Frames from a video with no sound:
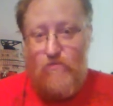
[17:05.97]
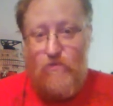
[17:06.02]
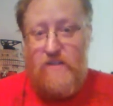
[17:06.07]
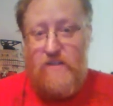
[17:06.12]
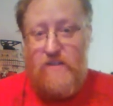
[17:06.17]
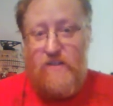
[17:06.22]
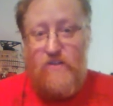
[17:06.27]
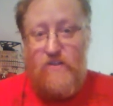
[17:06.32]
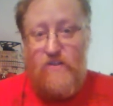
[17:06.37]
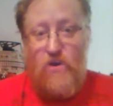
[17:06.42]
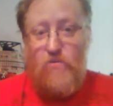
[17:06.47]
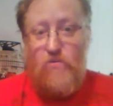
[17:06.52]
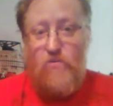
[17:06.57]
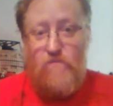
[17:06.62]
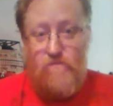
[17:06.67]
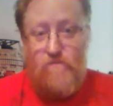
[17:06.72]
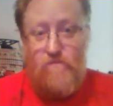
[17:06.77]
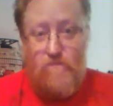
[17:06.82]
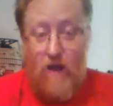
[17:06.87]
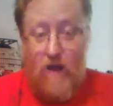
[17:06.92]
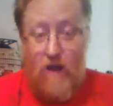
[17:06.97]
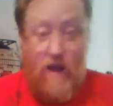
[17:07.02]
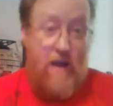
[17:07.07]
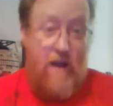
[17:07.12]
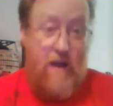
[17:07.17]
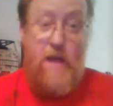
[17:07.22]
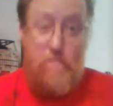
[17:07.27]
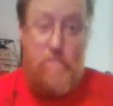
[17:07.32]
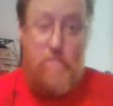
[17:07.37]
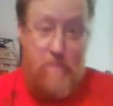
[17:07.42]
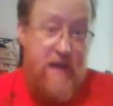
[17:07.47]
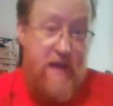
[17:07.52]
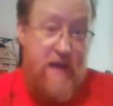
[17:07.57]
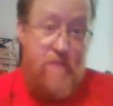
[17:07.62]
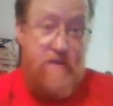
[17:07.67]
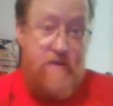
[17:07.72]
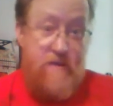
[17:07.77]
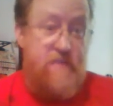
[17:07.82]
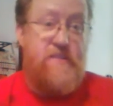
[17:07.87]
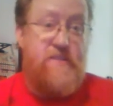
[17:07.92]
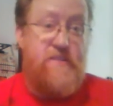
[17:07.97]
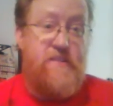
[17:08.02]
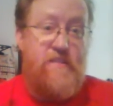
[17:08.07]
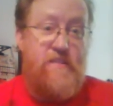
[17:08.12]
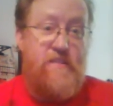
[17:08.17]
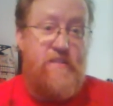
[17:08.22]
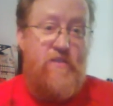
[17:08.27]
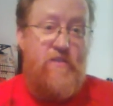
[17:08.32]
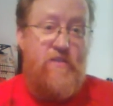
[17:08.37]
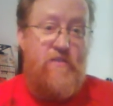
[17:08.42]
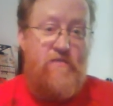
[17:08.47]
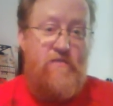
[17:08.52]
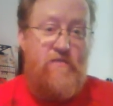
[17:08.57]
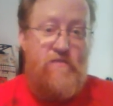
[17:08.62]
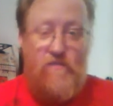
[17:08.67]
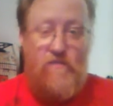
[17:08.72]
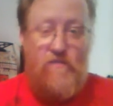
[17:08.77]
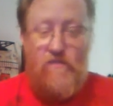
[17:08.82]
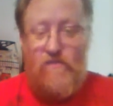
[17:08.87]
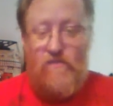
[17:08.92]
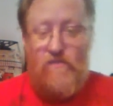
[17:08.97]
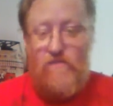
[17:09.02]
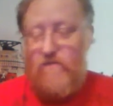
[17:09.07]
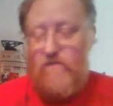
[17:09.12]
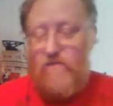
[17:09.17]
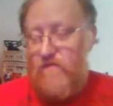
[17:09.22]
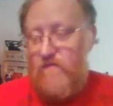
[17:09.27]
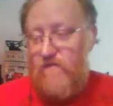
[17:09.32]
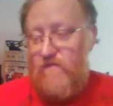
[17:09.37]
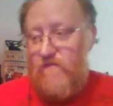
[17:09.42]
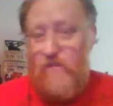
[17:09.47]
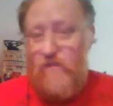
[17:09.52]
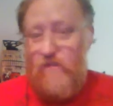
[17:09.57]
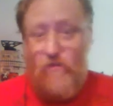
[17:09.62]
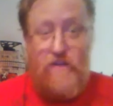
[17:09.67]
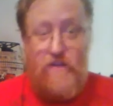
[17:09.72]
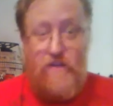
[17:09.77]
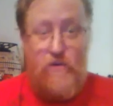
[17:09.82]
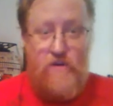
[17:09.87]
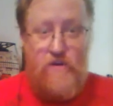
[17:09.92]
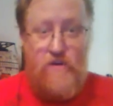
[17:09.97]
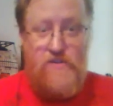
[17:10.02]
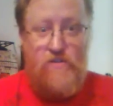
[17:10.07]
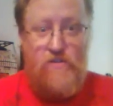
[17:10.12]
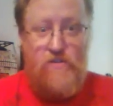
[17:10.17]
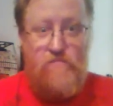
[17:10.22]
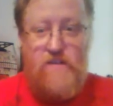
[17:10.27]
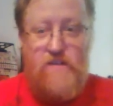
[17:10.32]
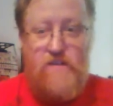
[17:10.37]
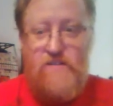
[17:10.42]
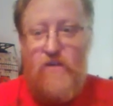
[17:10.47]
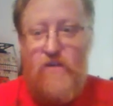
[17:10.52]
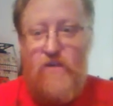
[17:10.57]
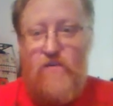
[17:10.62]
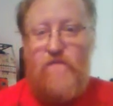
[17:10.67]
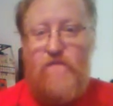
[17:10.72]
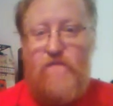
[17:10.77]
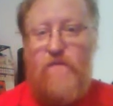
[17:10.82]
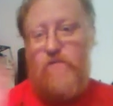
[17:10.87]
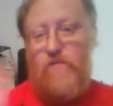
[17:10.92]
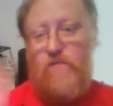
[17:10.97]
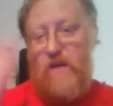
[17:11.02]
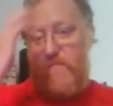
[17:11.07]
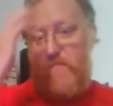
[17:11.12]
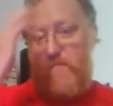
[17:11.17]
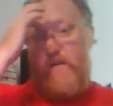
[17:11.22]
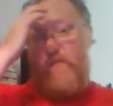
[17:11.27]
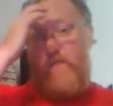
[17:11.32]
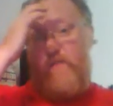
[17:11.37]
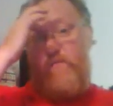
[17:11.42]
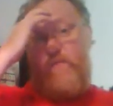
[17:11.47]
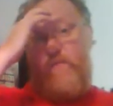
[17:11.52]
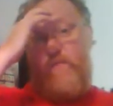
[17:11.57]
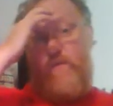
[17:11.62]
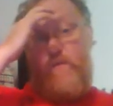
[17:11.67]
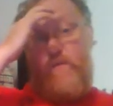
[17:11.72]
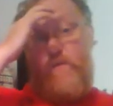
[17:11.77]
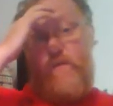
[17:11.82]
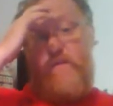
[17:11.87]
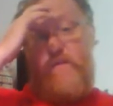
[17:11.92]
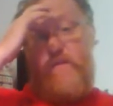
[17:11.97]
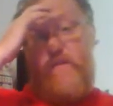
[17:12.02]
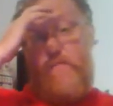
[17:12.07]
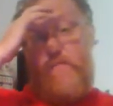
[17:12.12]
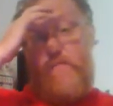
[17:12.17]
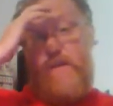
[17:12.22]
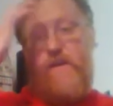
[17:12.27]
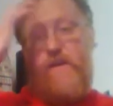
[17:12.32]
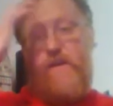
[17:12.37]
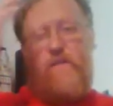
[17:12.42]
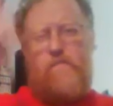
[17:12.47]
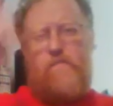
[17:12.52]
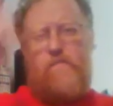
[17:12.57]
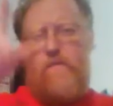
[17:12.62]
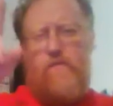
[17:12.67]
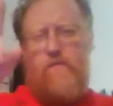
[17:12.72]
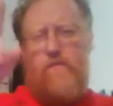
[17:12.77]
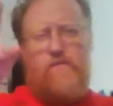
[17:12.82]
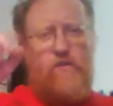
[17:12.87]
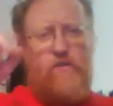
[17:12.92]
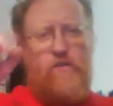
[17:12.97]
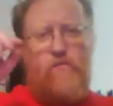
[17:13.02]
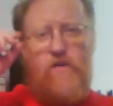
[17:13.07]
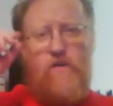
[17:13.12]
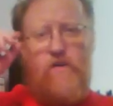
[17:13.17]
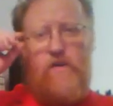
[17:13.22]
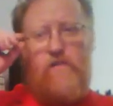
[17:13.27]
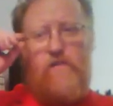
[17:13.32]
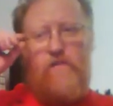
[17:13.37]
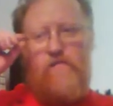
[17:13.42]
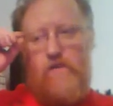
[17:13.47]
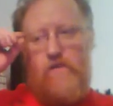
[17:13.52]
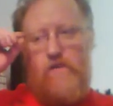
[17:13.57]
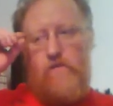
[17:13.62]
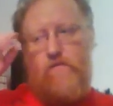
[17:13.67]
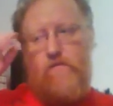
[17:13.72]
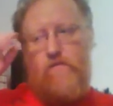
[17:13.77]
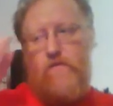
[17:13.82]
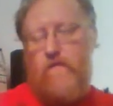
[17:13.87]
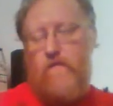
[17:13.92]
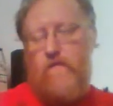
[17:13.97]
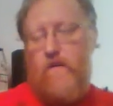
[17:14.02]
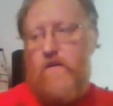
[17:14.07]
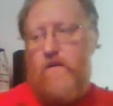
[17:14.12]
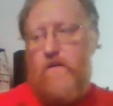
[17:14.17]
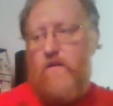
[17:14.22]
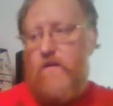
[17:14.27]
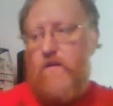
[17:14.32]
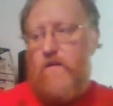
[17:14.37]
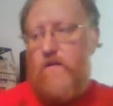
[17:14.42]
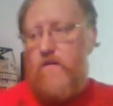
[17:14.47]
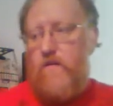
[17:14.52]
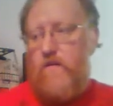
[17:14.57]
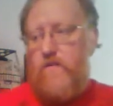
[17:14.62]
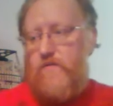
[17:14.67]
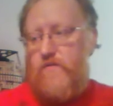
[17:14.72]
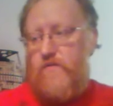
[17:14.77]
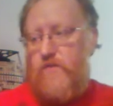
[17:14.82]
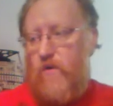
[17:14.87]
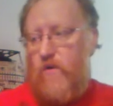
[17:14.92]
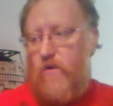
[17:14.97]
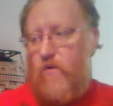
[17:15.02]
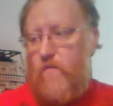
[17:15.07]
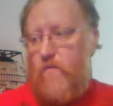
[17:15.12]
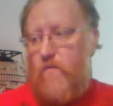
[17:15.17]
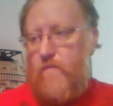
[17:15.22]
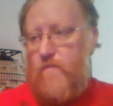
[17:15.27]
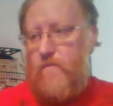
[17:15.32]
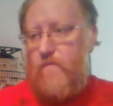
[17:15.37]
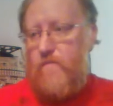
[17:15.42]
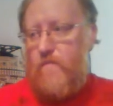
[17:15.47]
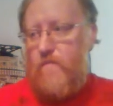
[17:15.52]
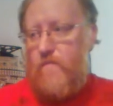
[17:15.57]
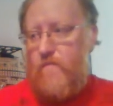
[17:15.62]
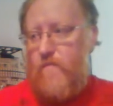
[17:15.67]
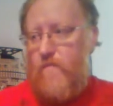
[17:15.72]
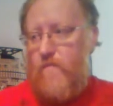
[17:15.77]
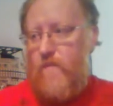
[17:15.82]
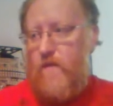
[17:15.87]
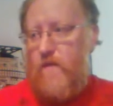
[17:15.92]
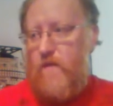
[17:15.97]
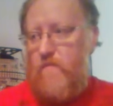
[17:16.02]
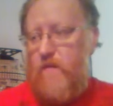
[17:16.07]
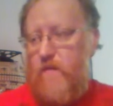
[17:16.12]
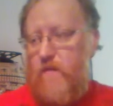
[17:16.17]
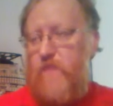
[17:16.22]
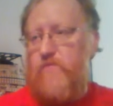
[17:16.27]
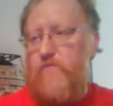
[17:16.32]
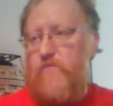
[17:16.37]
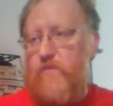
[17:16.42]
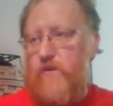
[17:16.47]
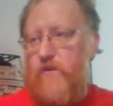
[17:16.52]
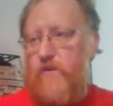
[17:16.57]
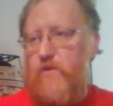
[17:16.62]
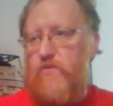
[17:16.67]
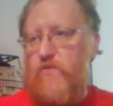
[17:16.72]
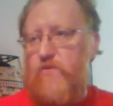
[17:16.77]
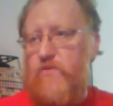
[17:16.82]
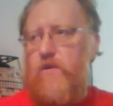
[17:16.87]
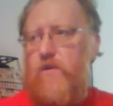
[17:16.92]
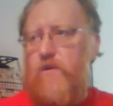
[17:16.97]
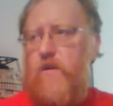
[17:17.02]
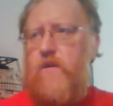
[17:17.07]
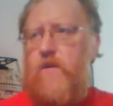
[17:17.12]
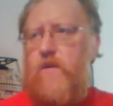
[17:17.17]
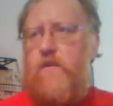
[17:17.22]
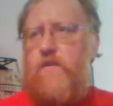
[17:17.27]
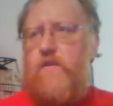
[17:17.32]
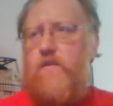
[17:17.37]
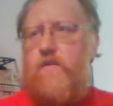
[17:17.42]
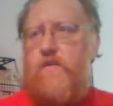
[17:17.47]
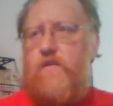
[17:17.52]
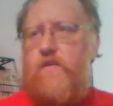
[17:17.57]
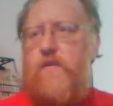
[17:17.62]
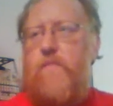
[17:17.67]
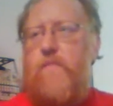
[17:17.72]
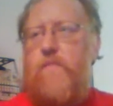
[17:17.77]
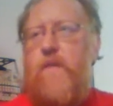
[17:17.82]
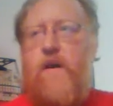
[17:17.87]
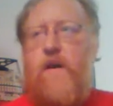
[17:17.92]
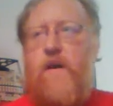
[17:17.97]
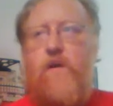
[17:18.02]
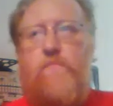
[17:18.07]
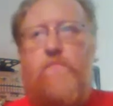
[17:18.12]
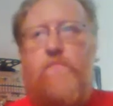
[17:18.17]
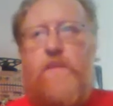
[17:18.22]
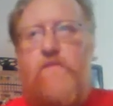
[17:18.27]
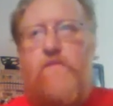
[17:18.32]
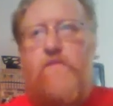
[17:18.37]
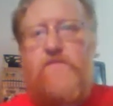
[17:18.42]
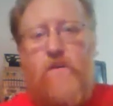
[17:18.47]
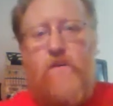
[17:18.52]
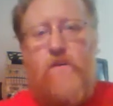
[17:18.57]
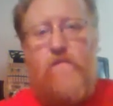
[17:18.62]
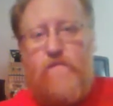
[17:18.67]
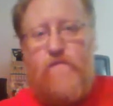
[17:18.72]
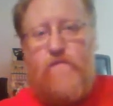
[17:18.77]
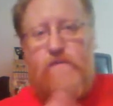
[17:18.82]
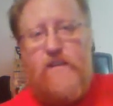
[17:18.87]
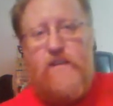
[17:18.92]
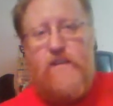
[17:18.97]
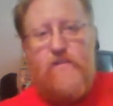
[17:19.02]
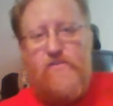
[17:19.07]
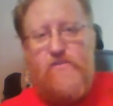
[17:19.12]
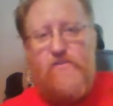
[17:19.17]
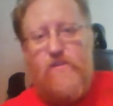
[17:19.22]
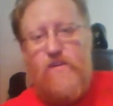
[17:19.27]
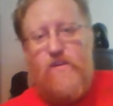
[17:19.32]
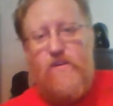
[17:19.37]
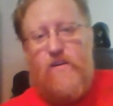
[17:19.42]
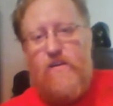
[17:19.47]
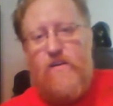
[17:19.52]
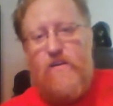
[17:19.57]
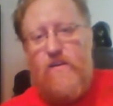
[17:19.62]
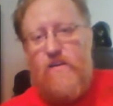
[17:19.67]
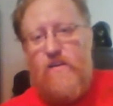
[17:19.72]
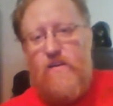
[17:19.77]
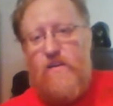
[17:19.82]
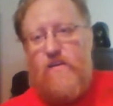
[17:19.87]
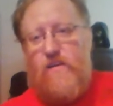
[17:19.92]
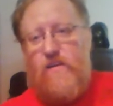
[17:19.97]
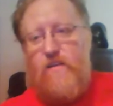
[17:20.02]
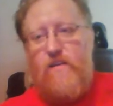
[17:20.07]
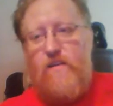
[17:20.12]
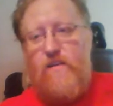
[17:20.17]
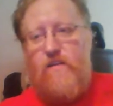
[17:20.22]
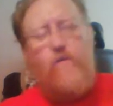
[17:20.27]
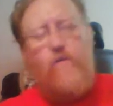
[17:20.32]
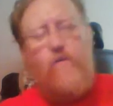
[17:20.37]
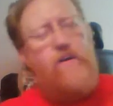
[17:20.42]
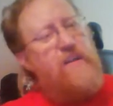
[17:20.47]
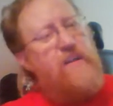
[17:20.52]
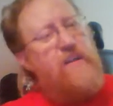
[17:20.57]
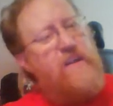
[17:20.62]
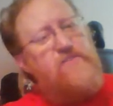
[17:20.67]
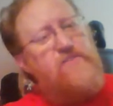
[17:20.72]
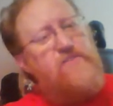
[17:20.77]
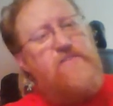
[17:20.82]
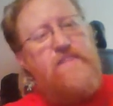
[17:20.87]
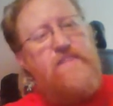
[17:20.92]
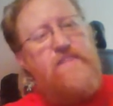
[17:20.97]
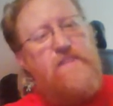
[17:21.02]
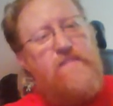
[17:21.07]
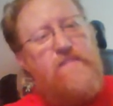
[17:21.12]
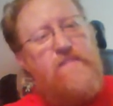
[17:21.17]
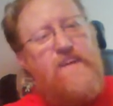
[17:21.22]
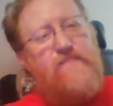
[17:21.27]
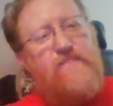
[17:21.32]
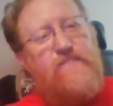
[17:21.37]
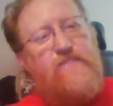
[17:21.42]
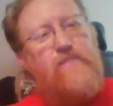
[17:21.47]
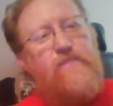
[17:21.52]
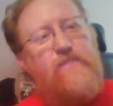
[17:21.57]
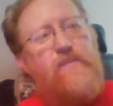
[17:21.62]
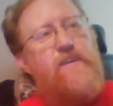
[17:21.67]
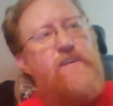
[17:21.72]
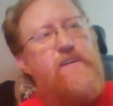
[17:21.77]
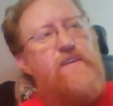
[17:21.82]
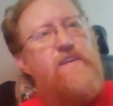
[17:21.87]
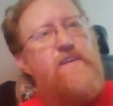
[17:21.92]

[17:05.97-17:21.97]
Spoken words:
we could go, I pet Benji, you know. The original Benji, I don't know if there were, how many there were ended up being. Maybe there was only one, I don't even know. So, but it was really cool. So, yeah, my hometown's known for Dillinger. Well, and here's the thing about that, too.